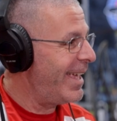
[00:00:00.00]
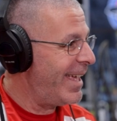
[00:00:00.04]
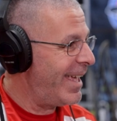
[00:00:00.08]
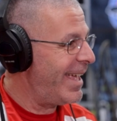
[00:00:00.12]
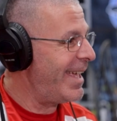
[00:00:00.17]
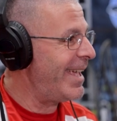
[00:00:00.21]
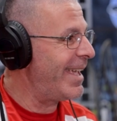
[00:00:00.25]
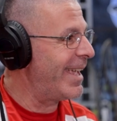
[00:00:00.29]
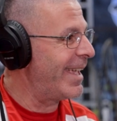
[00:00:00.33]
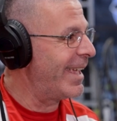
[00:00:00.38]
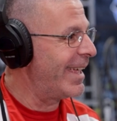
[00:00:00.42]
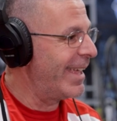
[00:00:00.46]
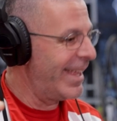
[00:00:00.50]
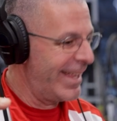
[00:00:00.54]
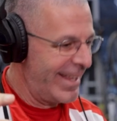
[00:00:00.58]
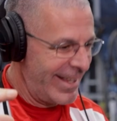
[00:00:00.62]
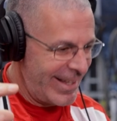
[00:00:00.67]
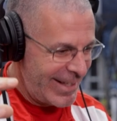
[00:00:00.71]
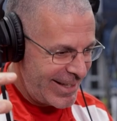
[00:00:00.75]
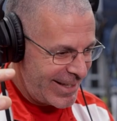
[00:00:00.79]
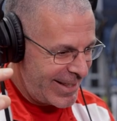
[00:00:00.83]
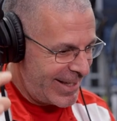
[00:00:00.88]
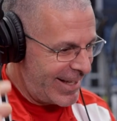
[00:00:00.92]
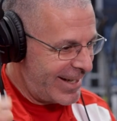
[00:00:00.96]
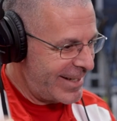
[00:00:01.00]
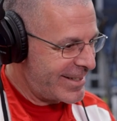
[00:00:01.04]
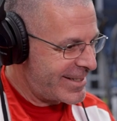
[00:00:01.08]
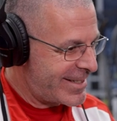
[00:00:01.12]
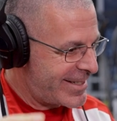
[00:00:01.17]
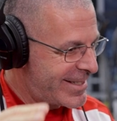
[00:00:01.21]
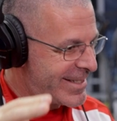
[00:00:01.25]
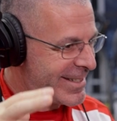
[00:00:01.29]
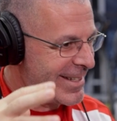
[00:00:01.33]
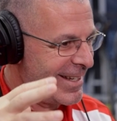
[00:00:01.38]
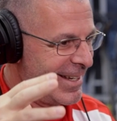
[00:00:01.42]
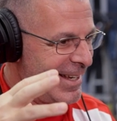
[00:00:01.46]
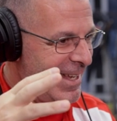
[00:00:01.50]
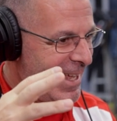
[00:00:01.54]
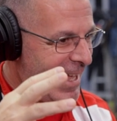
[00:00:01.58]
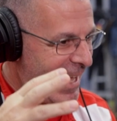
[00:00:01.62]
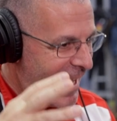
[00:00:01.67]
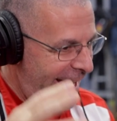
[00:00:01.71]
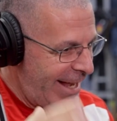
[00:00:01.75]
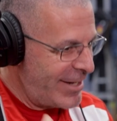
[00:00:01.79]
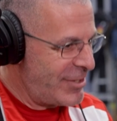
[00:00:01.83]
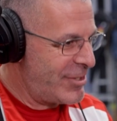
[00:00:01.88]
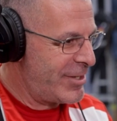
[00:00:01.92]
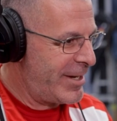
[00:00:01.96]
hey, let's
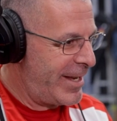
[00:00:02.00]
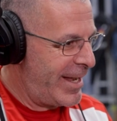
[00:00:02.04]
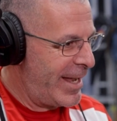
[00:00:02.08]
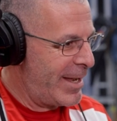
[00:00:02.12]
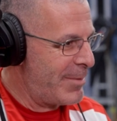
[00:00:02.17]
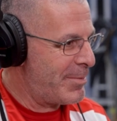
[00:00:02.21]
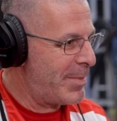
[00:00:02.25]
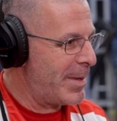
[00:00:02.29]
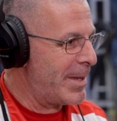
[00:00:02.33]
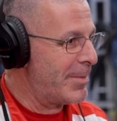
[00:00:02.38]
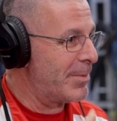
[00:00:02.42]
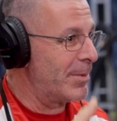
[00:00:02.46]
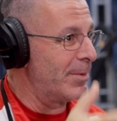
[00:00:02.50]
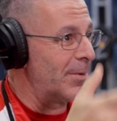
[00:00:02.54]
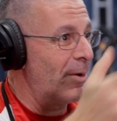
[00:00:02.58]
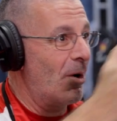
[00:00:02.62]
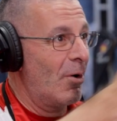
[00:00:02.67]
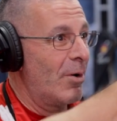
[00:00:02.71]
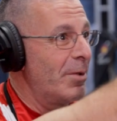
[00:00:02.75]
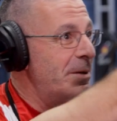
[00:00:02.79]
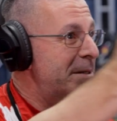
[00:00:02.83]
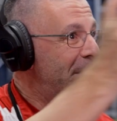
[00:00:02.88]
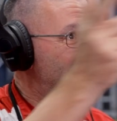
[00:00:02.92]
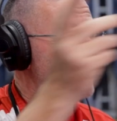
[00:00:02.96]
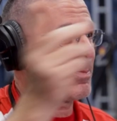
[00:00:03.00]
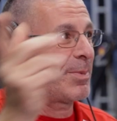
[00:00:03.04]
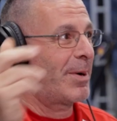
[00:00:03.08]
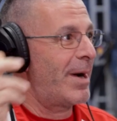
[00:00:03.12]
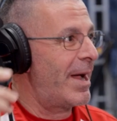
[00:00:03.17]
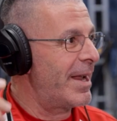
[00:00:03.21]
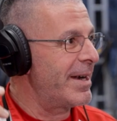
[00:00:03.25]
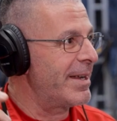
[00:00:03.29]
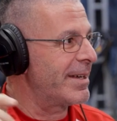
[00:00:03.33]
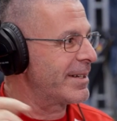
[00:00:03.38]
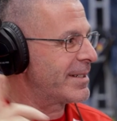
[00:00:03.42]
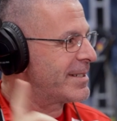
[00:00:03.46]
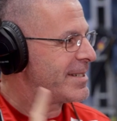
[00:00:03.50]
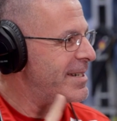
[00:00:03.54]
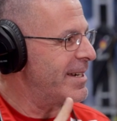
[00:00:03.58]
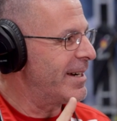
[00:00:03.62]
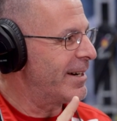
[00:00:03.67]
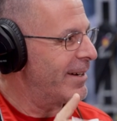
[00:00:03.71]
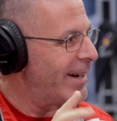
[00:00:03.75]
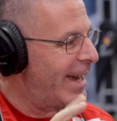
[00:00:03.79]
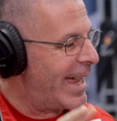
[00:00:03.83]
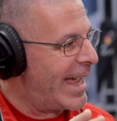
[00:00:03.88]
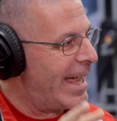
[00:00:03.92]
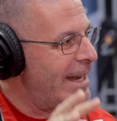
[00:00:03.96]
educate people. All these products
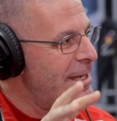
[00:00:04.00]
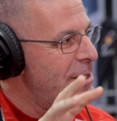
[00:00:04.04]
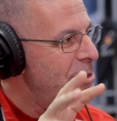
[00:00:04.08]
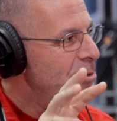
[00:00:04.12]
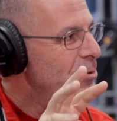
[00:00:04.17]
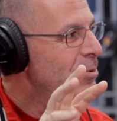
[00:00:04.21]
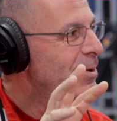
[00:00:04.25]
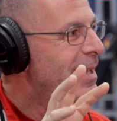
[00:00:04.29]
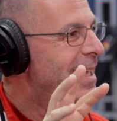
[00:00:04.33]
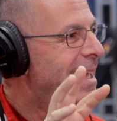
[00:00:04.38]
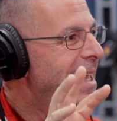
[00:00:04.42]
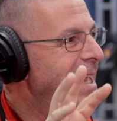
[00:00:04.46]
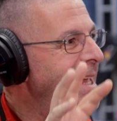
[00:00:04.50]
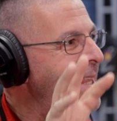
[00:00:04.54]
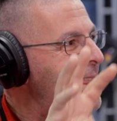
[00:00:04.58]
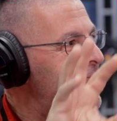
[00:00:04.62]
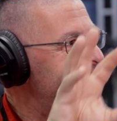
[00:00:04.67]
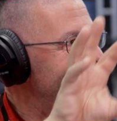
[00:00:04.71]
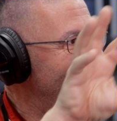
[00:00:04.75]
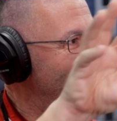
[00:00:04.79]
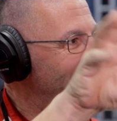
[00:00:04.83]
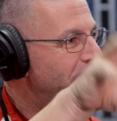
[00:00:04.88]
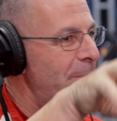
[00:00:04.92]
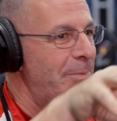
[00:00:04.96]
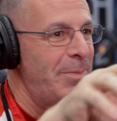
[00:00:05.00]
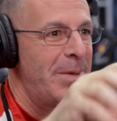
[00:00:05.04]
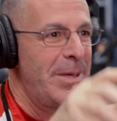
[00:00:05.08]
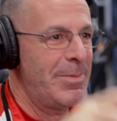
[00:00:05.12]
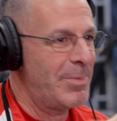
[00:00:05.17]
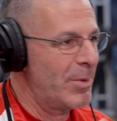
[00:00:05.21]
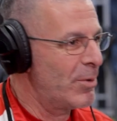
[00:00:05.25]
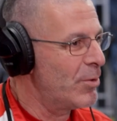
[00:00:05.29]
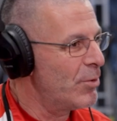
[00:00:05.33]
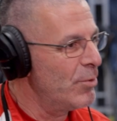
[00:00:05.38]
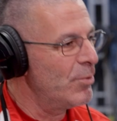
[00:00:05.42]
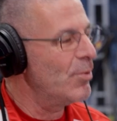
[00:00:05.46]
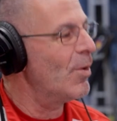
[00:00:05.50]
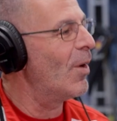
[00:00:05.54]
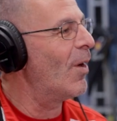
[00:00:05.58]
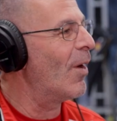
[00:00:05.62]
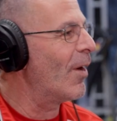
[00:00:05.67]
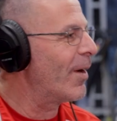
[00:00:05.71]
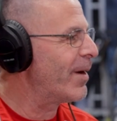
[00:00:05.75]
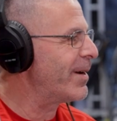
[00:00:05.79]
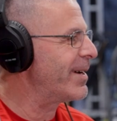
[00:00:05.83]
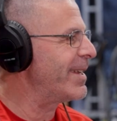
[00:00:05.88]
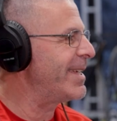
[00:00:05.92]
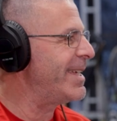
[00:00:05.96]
here. How yeah. do you get them to people who
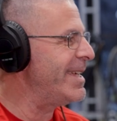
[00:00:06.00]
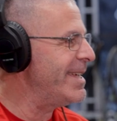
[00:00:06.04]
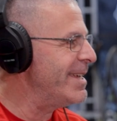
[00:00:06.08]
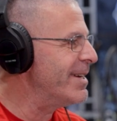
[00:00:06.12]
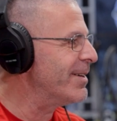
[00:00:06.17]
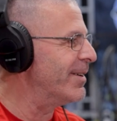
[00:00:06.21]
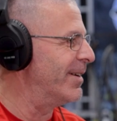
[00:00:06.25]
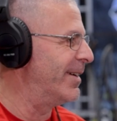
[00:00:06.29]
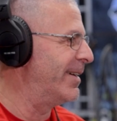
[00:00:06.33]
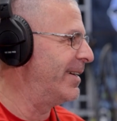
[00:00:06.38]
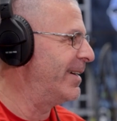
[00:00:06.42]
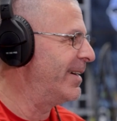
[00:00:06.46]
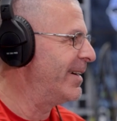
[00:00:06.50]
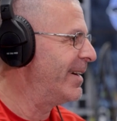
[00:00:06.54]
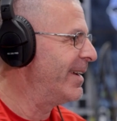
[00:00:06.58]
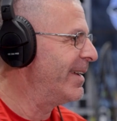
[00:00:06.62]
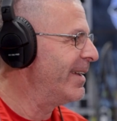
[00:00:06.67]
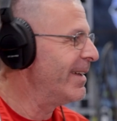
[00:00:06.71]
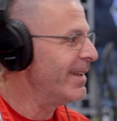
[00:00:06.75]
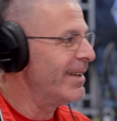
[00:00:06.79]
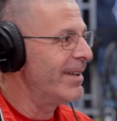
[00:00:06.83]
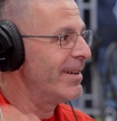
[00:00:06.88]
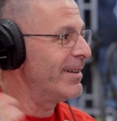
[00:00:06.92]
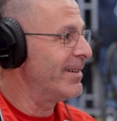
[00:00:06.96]
aren't here? Yeah.